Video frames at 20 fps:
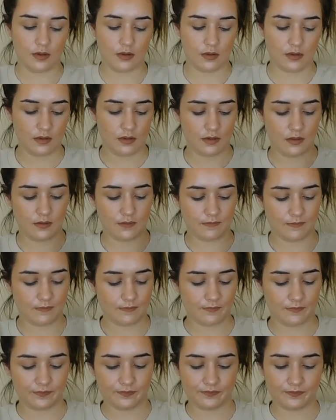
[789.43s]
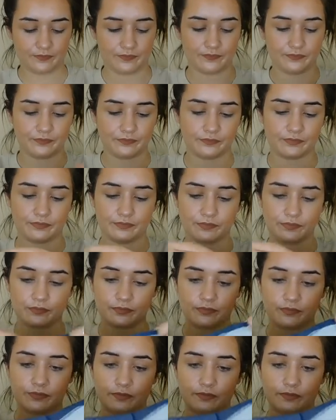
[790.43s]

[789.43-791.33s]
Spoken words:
Nobody speaks.